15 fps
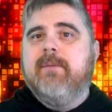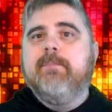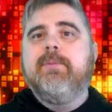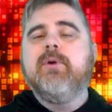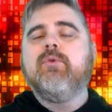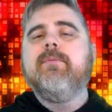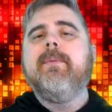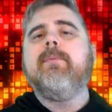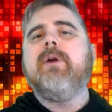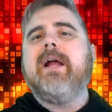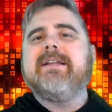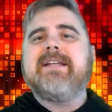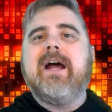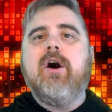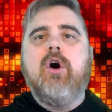But remember,
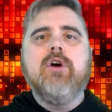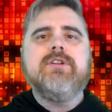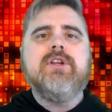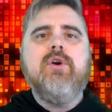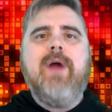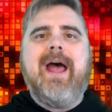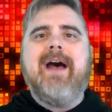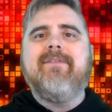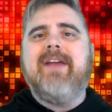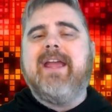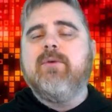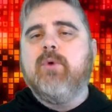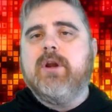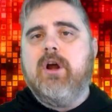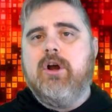guys, I also have
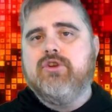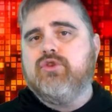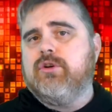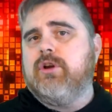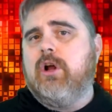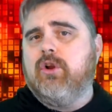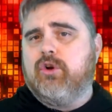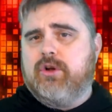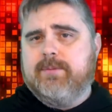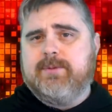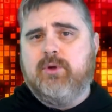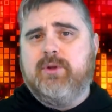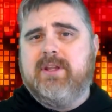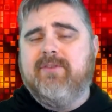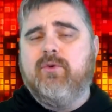a $100
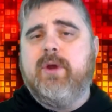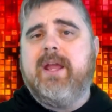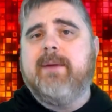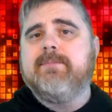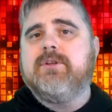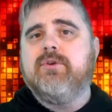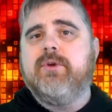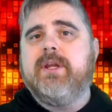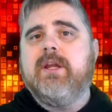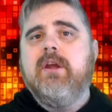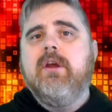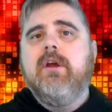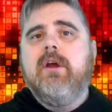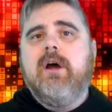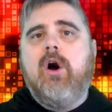crypto giveaway I'm doing.
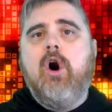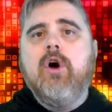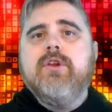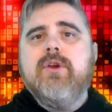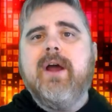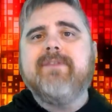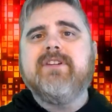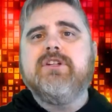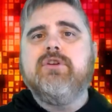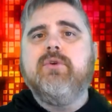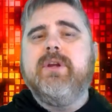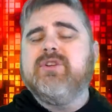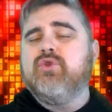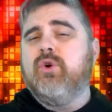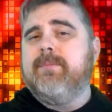All you have to do
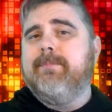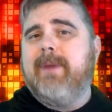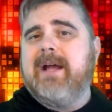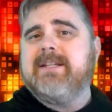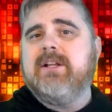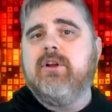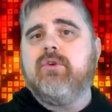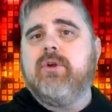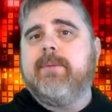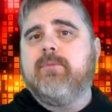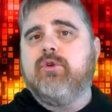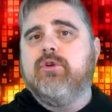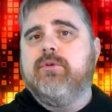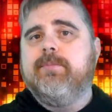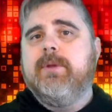is join my Telegram
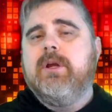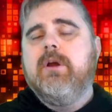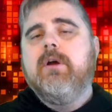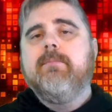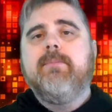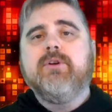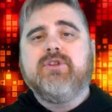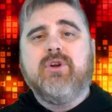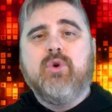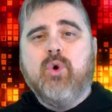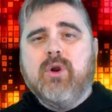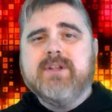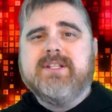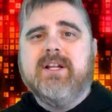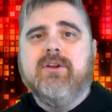group,
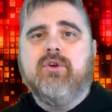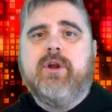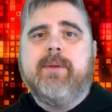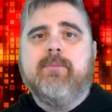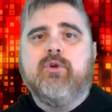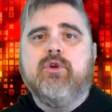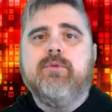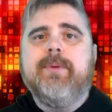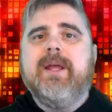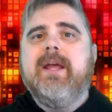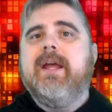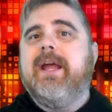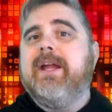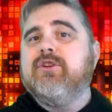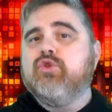Bosagora's Telegram group,
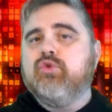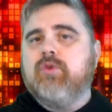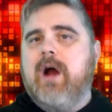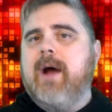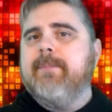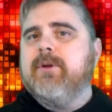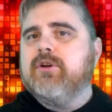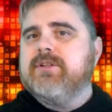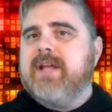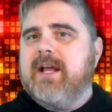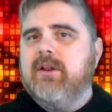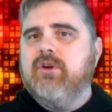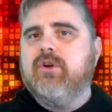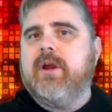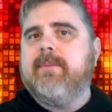and drop your
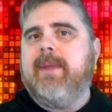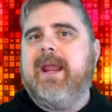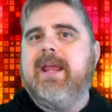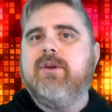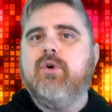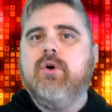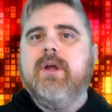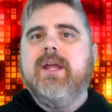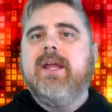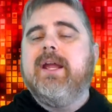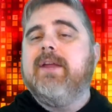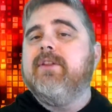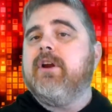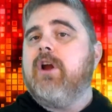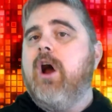Telegram handle
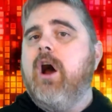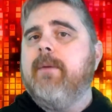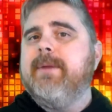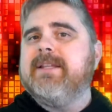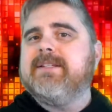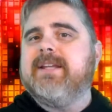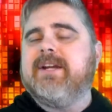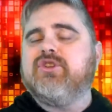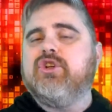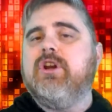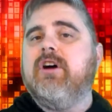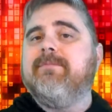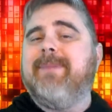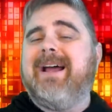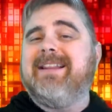in the comment section
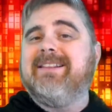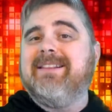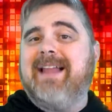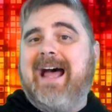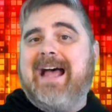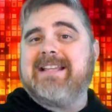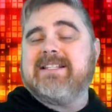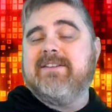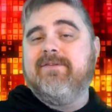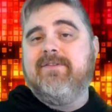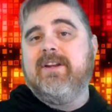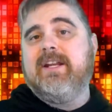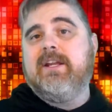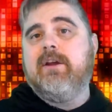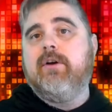of my last
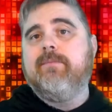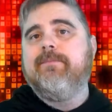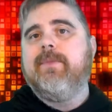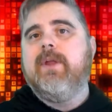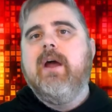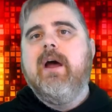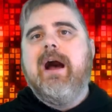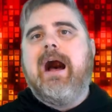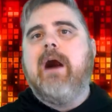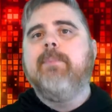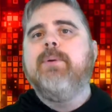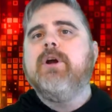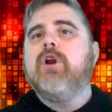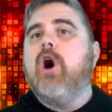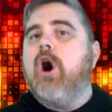video. I'll
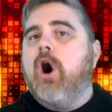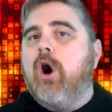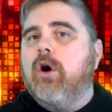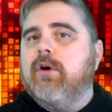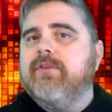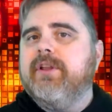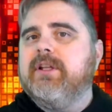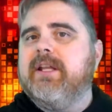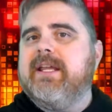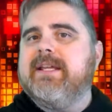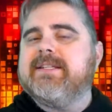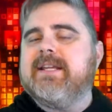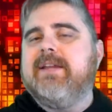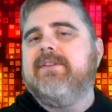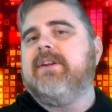put all of the
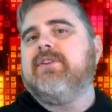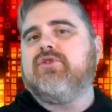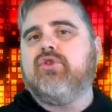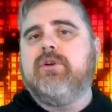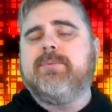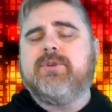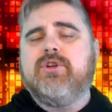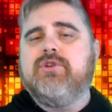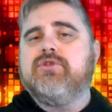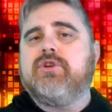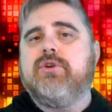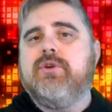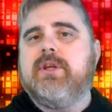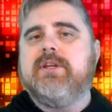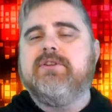links in the description so
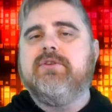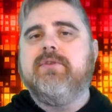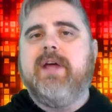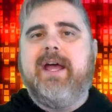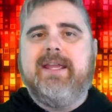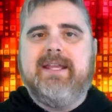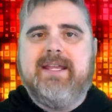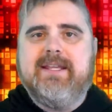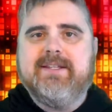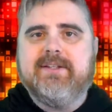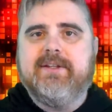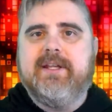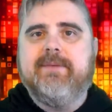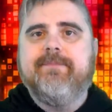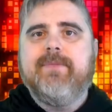you can do that
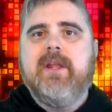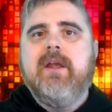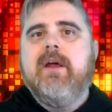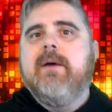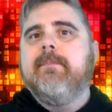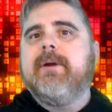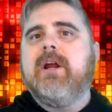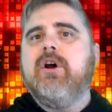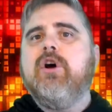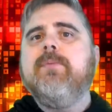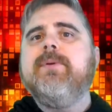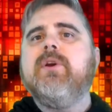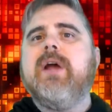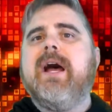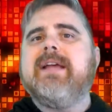easily. But I
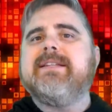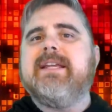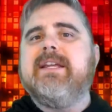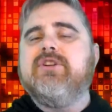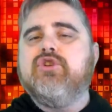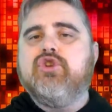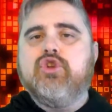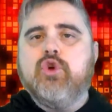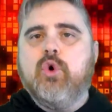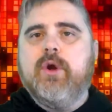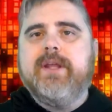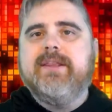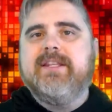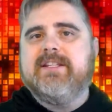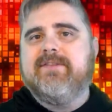hope you guys
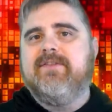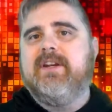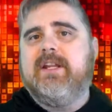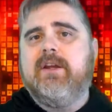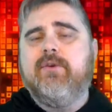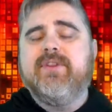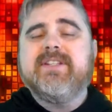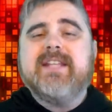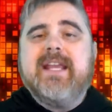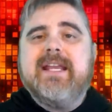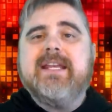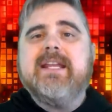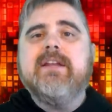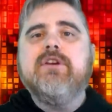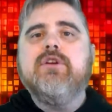enjoyed this video. This
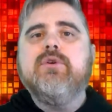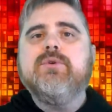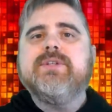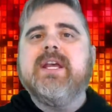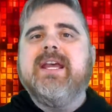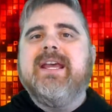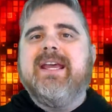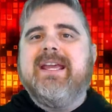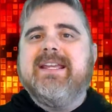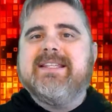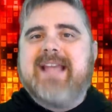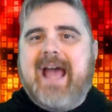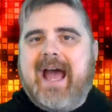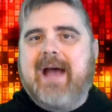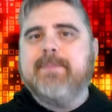India news
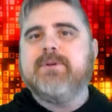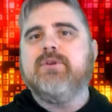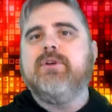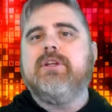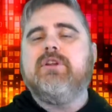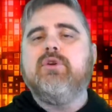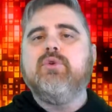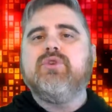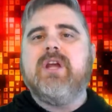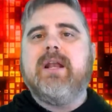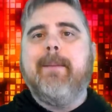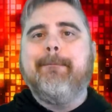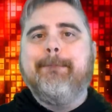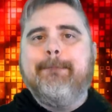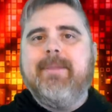is absolutely huge
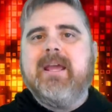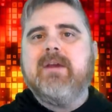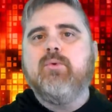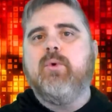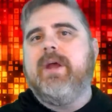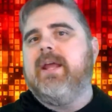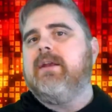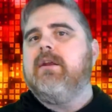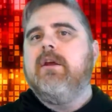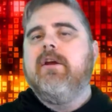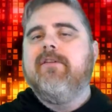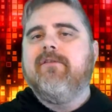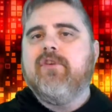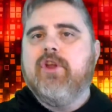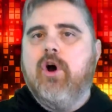and a big win
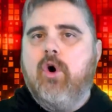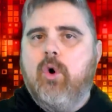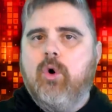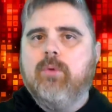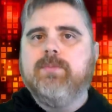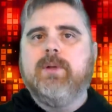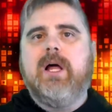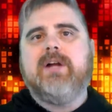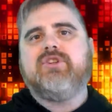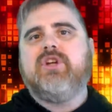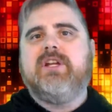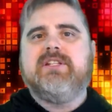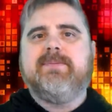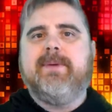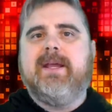for the whole
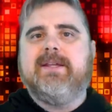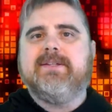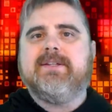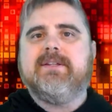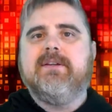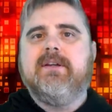blockchain space.